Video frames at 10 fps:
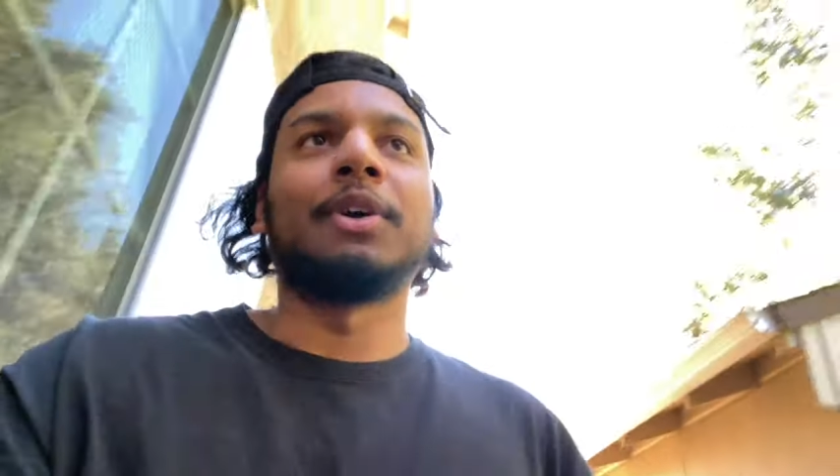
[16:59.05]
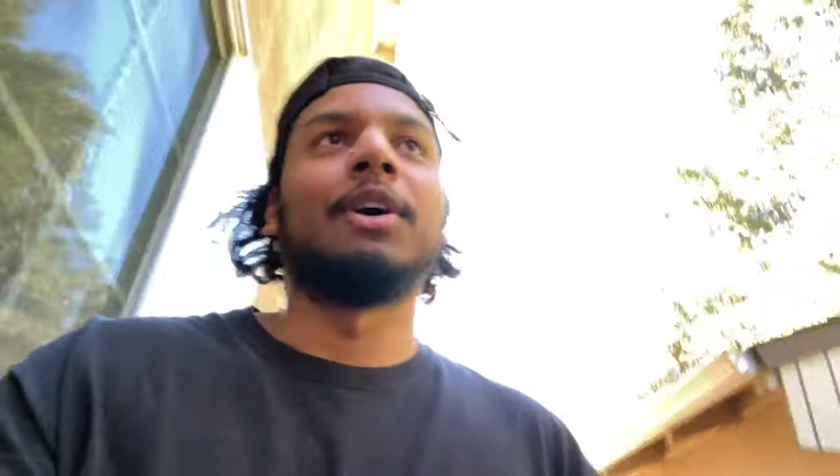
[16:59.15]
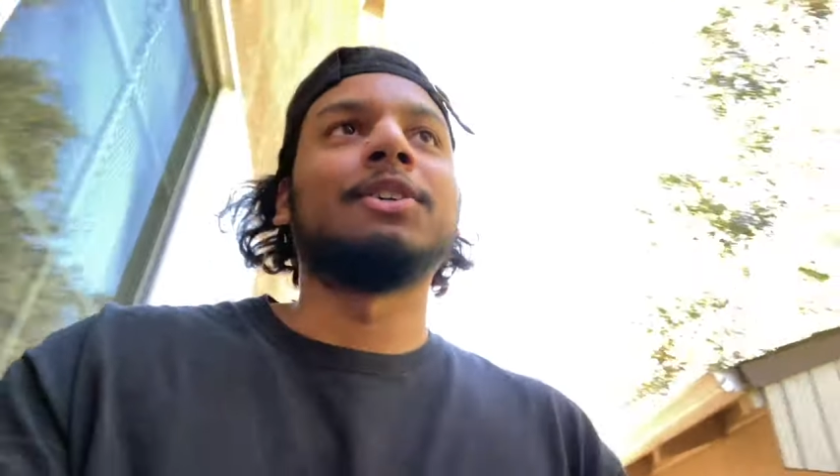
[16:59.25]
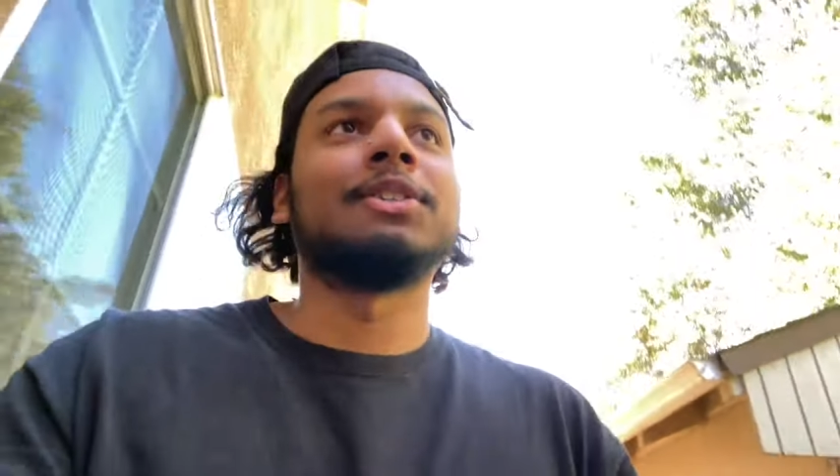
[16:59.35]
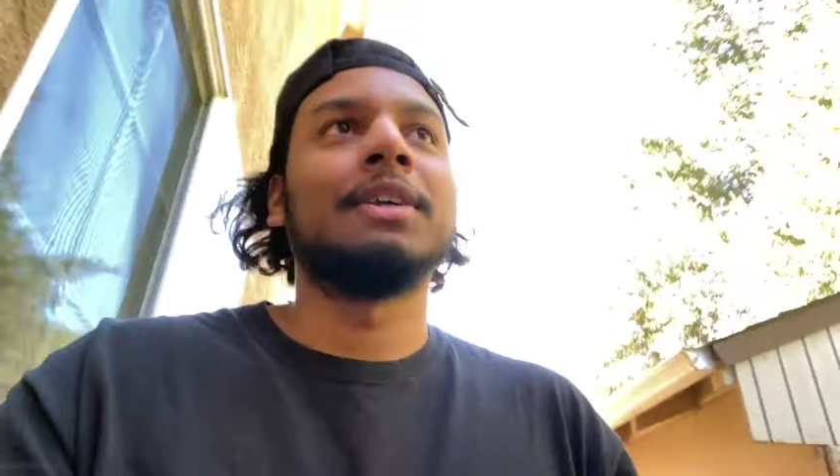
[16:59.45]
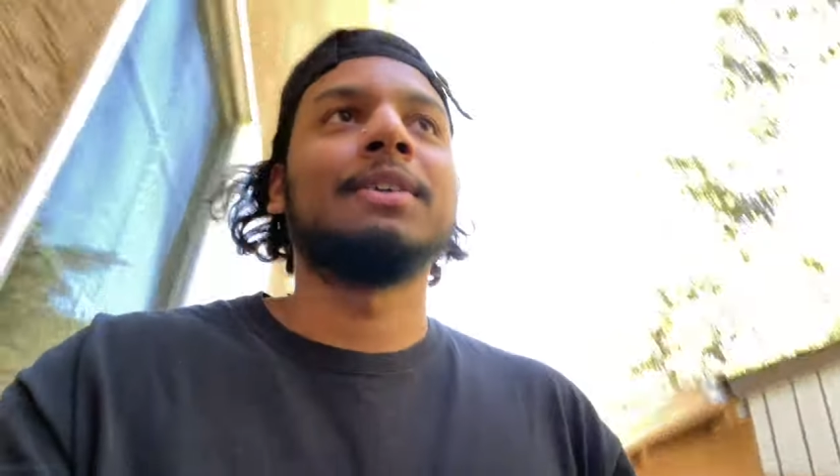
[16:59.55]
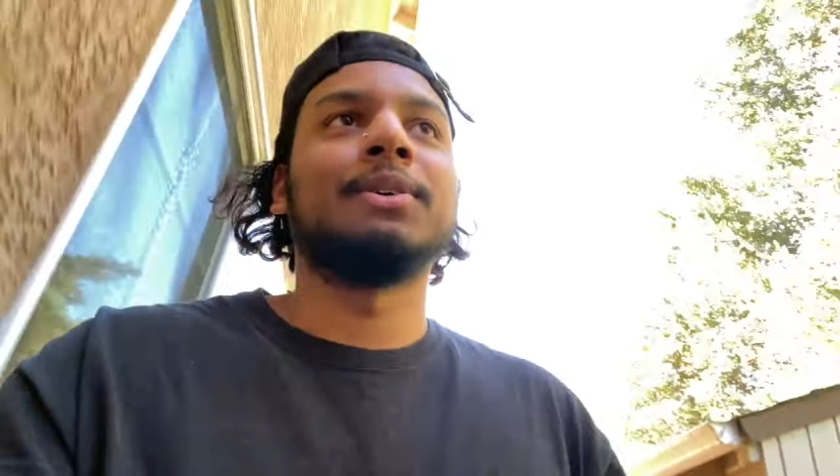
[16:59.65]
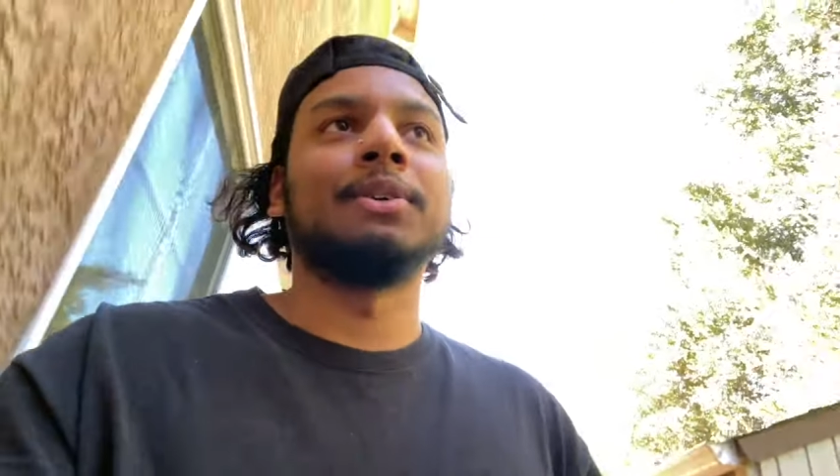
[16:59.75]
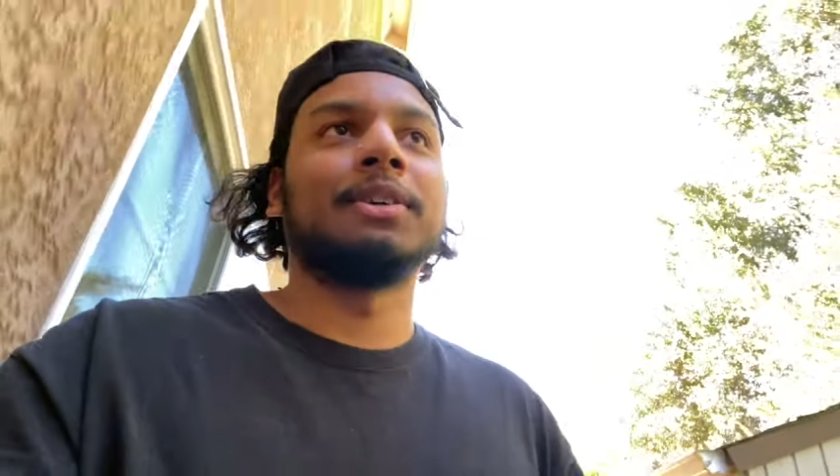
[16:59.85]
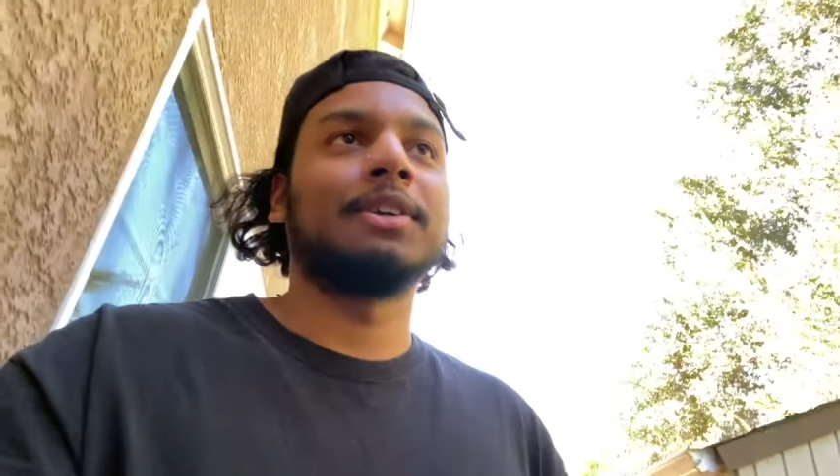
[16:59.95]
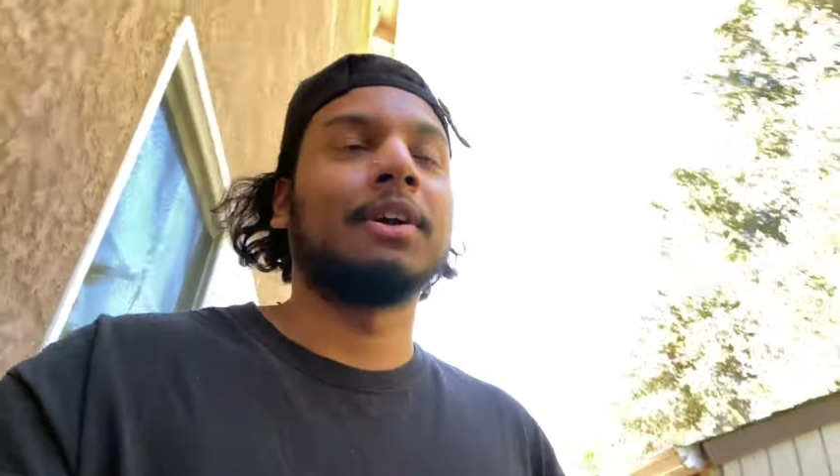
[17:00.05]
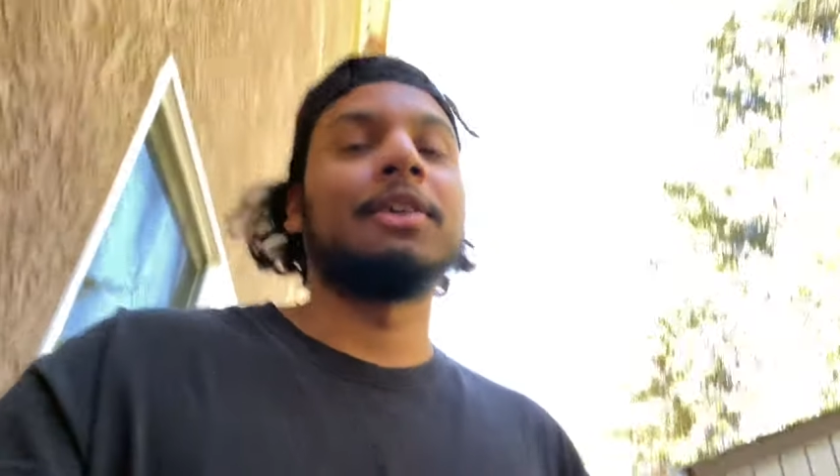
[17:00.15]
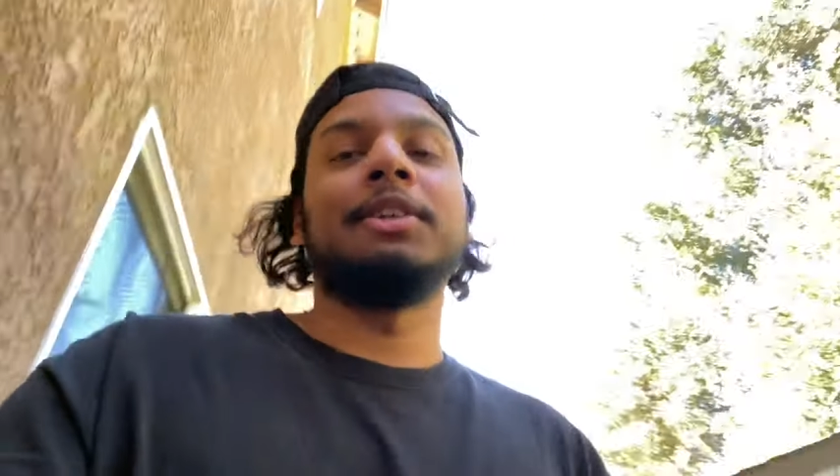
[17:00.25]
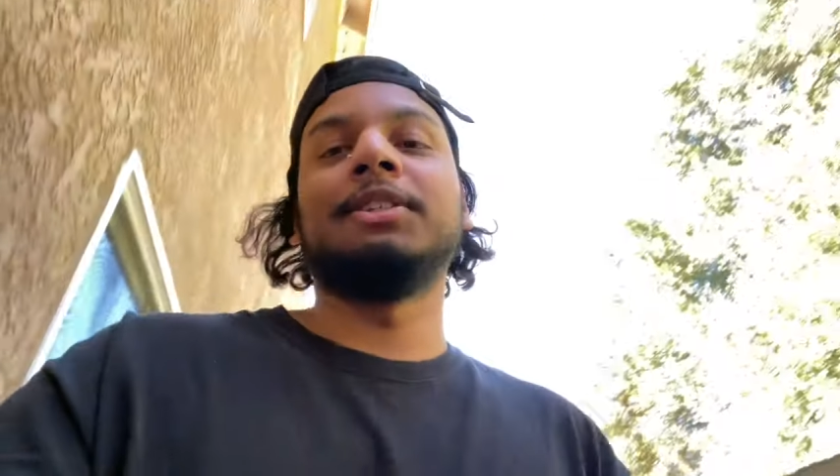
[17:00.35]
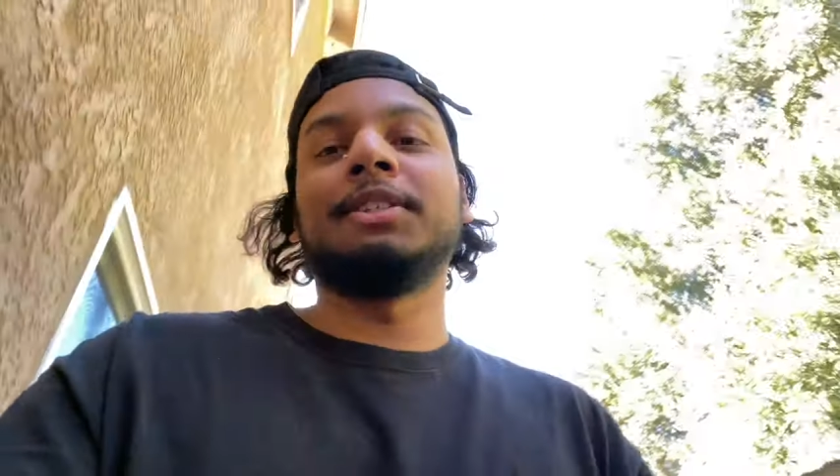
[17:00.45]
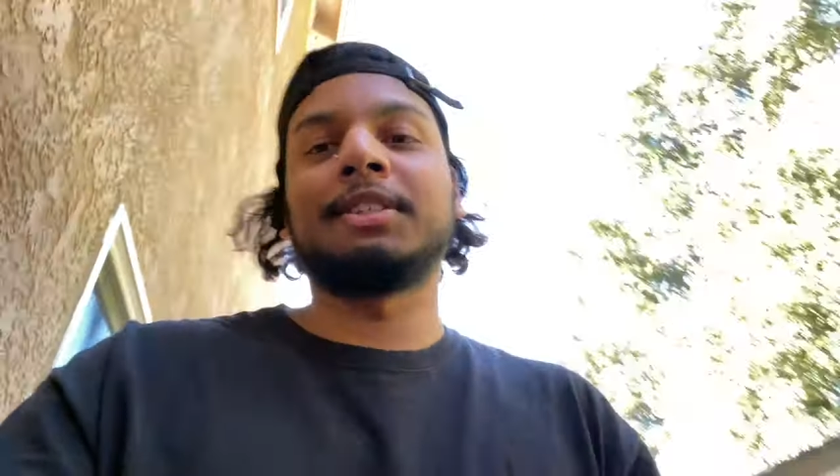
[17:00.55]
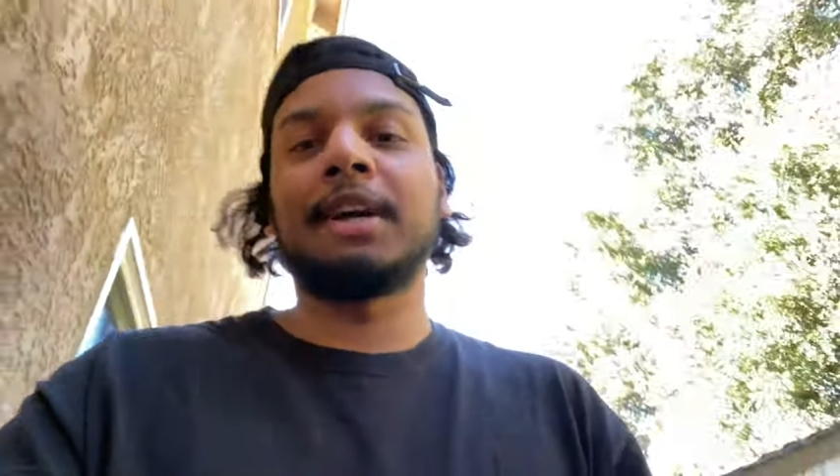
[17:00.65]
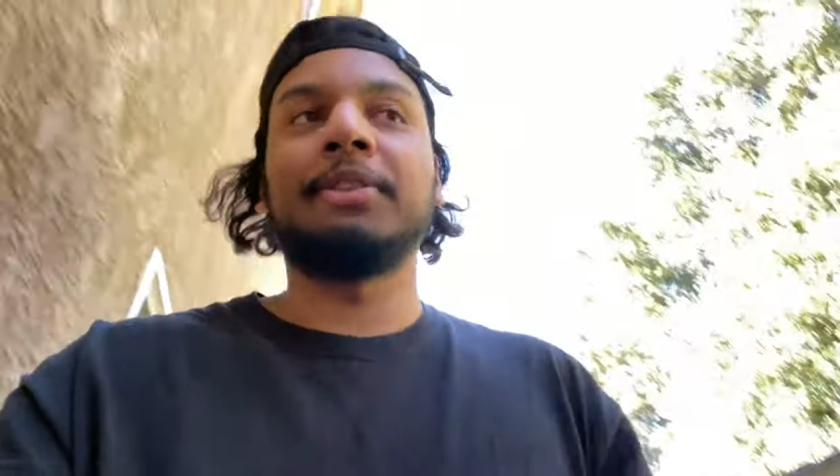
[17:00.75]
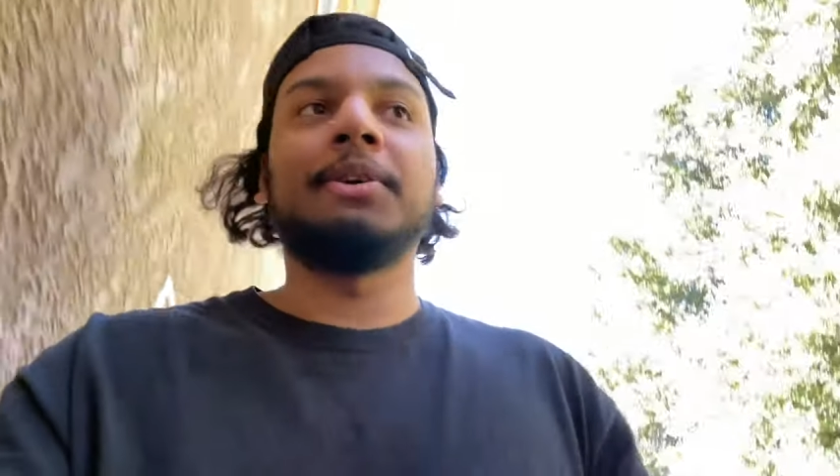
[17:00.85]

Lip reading: the cars or car keys inside